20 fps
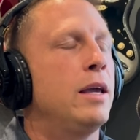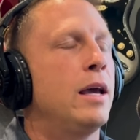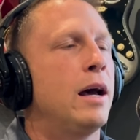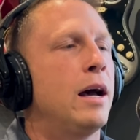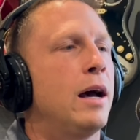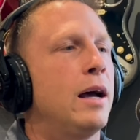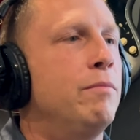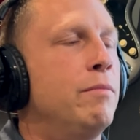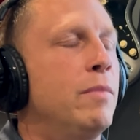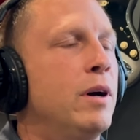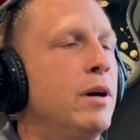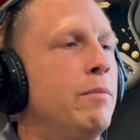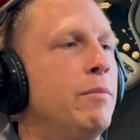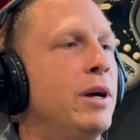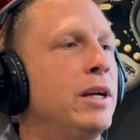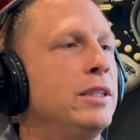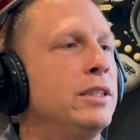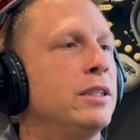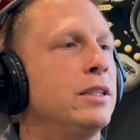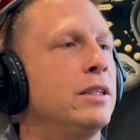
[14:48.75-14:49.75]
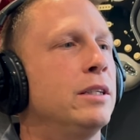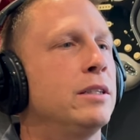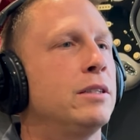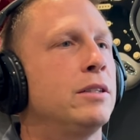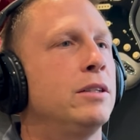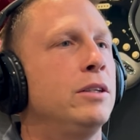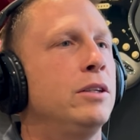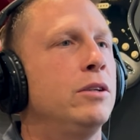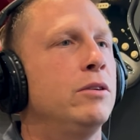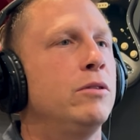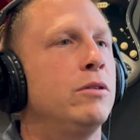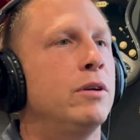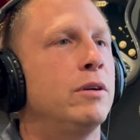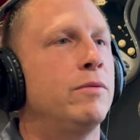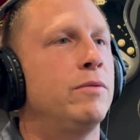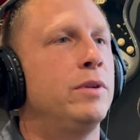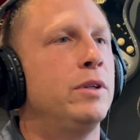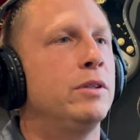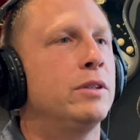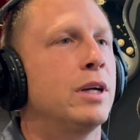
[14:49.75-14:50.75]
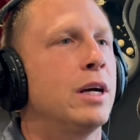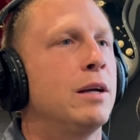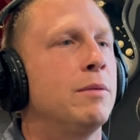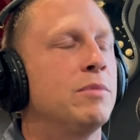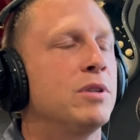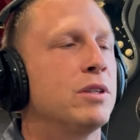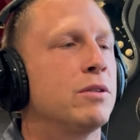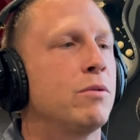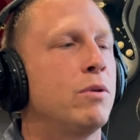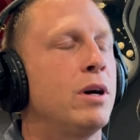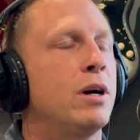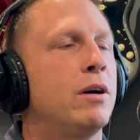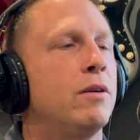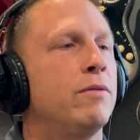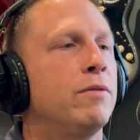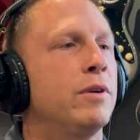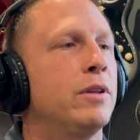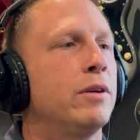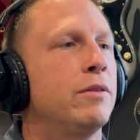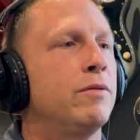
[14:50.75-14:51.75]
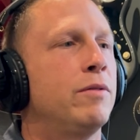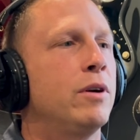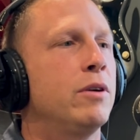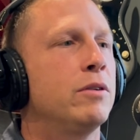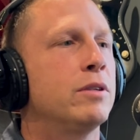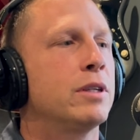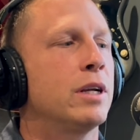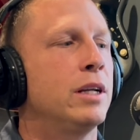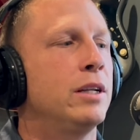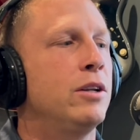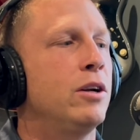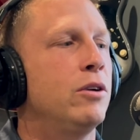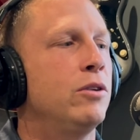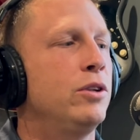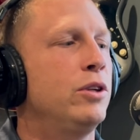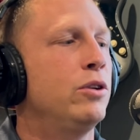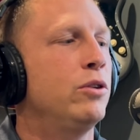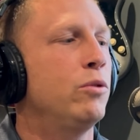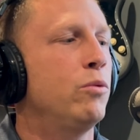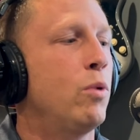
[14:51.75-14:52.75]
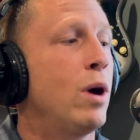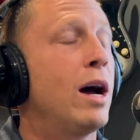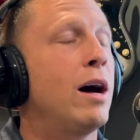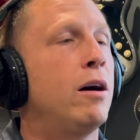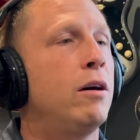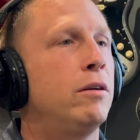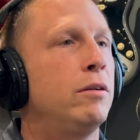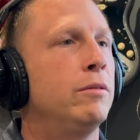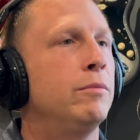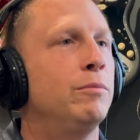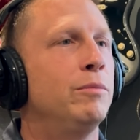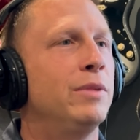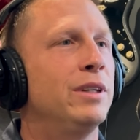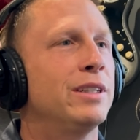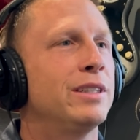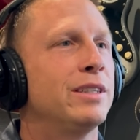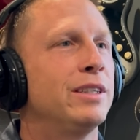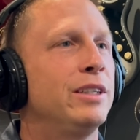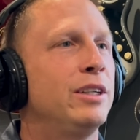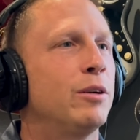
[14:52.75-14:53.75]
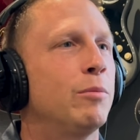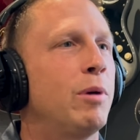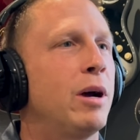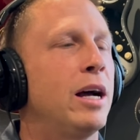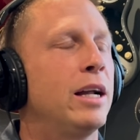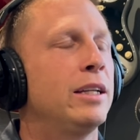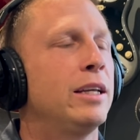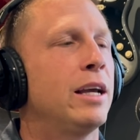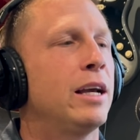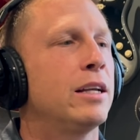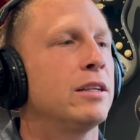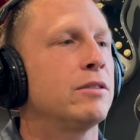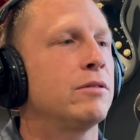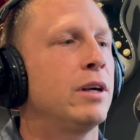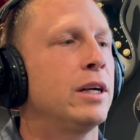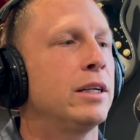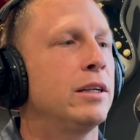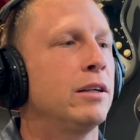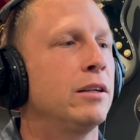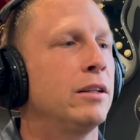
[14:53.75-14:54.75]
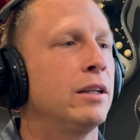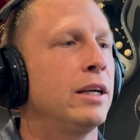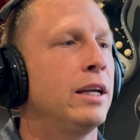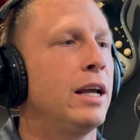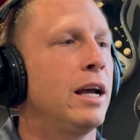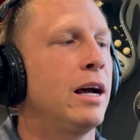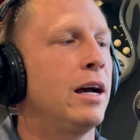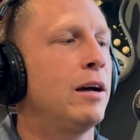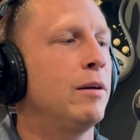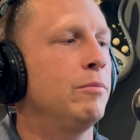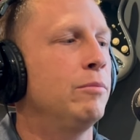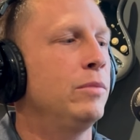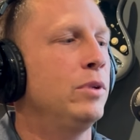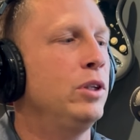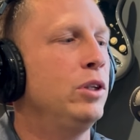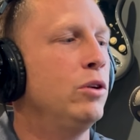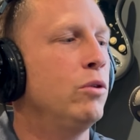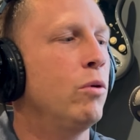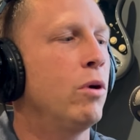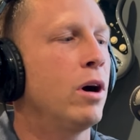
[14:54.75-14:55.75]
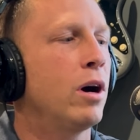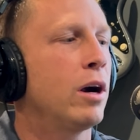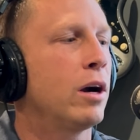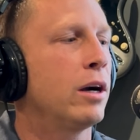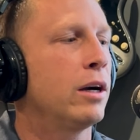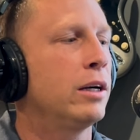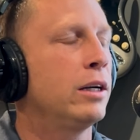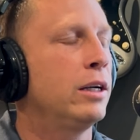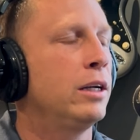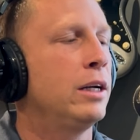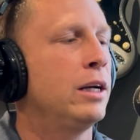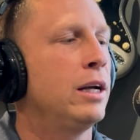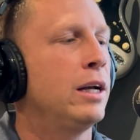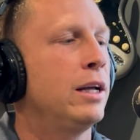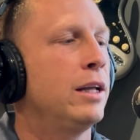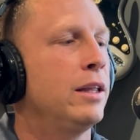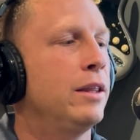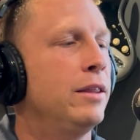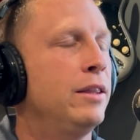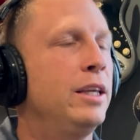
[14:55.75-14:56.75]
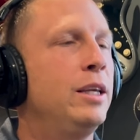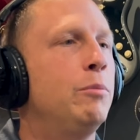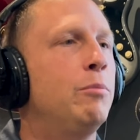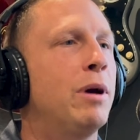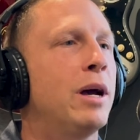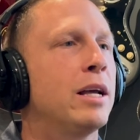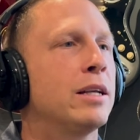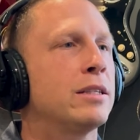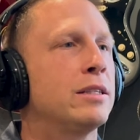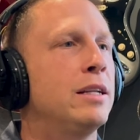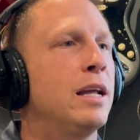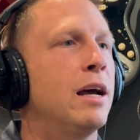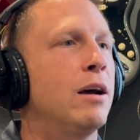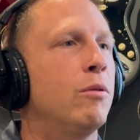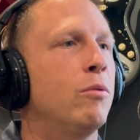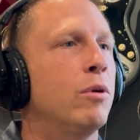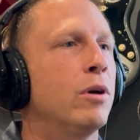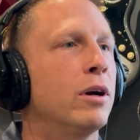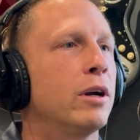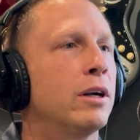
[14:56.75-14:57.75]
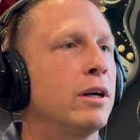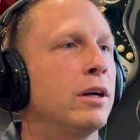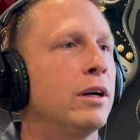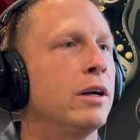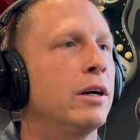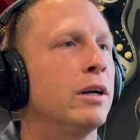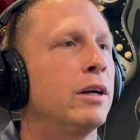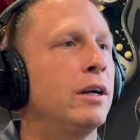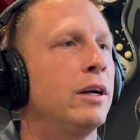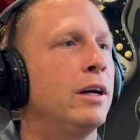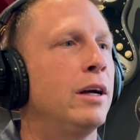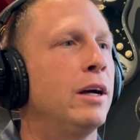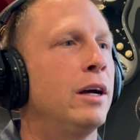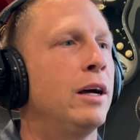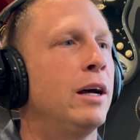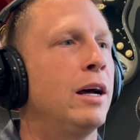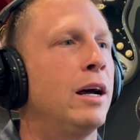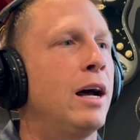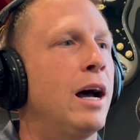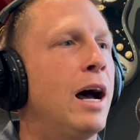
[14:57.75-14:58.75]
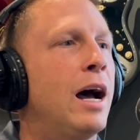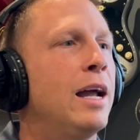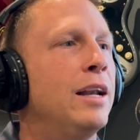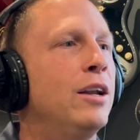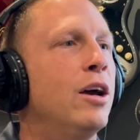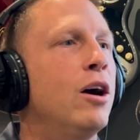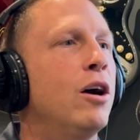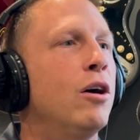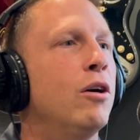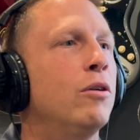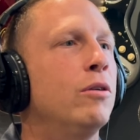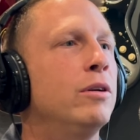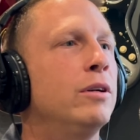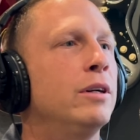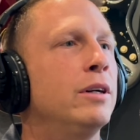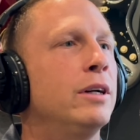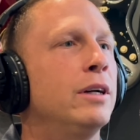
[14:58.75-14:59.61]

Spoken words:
Yeah, I mentioned this to you a few times as well for the folks that know you well, listen to your podcast regularly. You are the best networker I know.